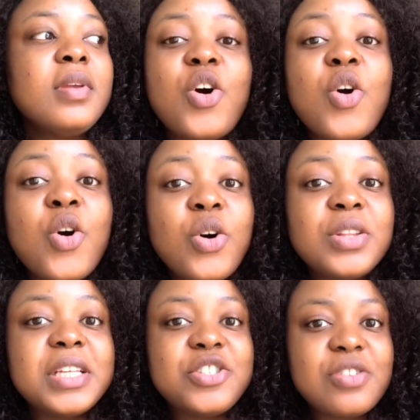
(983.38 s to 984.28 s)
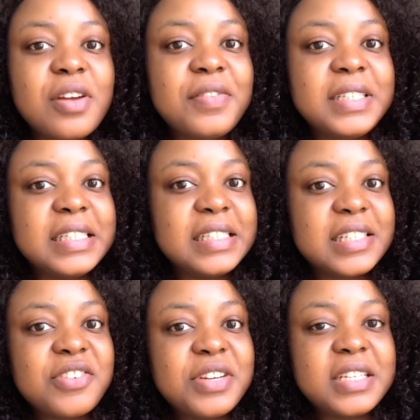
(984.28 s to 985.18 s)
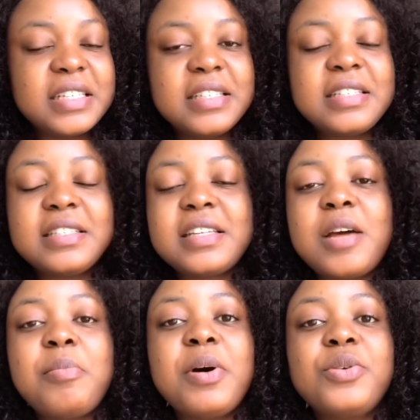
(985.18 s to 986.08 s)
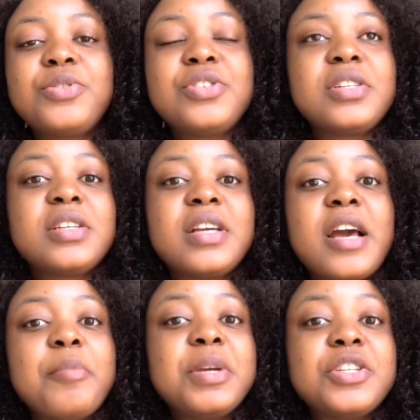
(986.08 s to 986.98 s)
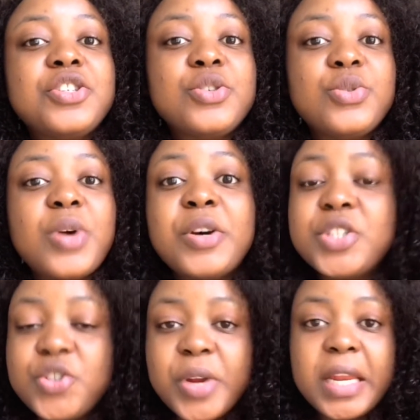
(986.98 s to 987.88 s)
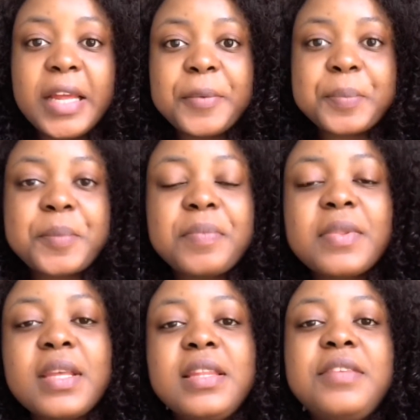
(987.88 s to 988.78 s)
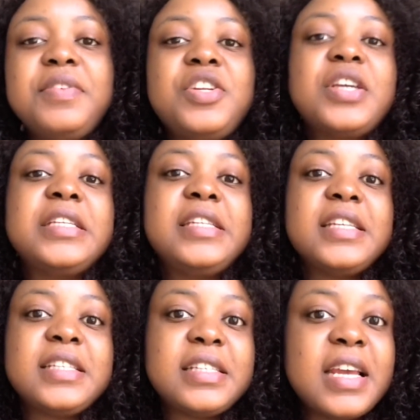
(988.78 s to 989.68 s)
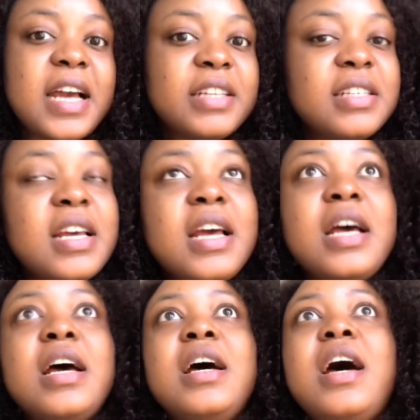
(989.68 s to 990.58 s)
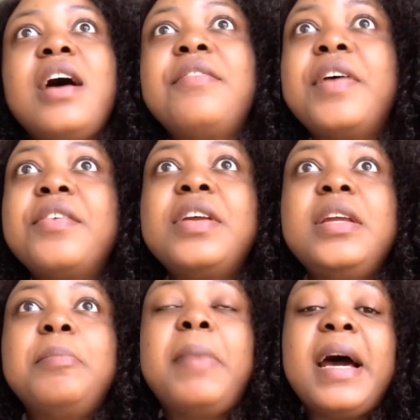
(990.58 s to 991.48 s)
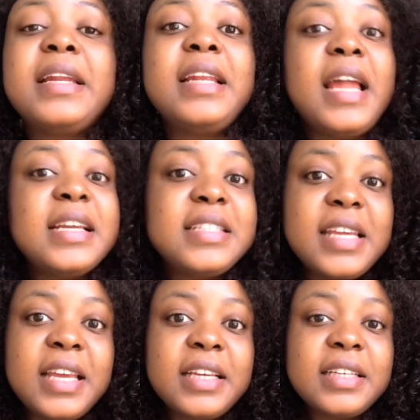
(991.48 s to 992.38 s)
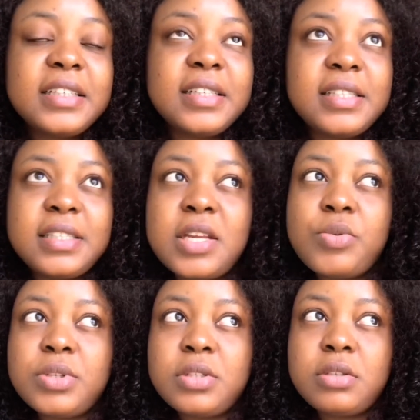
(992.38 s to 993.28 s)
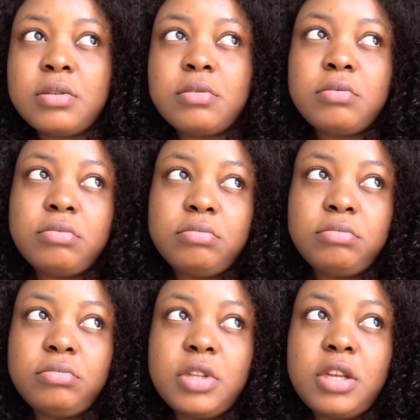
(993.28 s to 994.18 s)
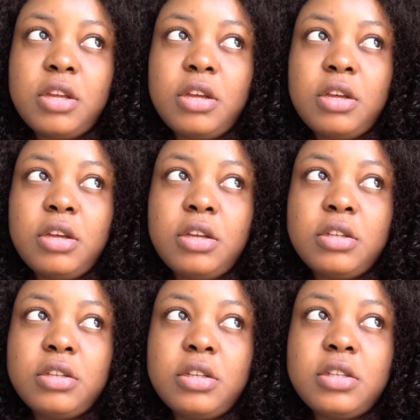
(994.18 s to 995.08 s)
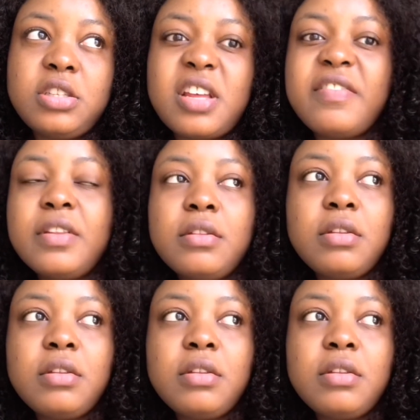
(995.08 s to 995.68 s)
all the travel nitty-gritties about coming to Australia. The video I did yesterday had a very bad lighting. Yesterday was the 7th.